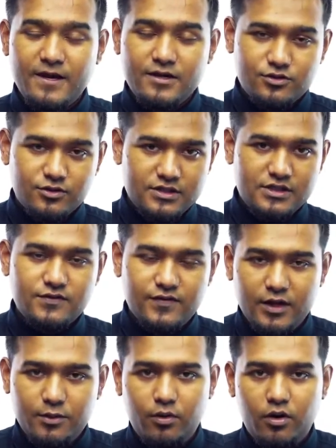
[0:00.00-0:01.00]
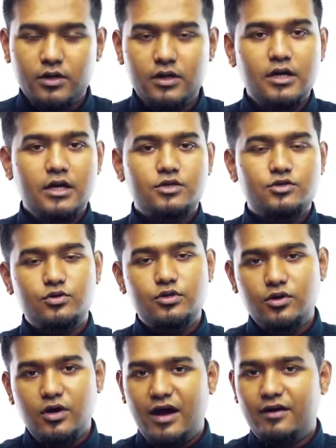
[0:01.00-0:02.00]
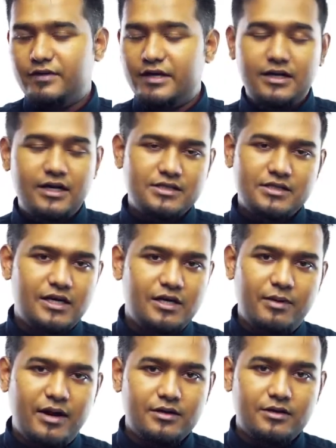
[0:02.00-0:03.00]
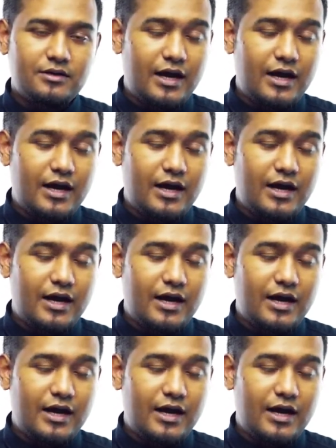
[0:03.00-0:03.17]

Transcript: So this is very important. So you have, it doesn't really matter,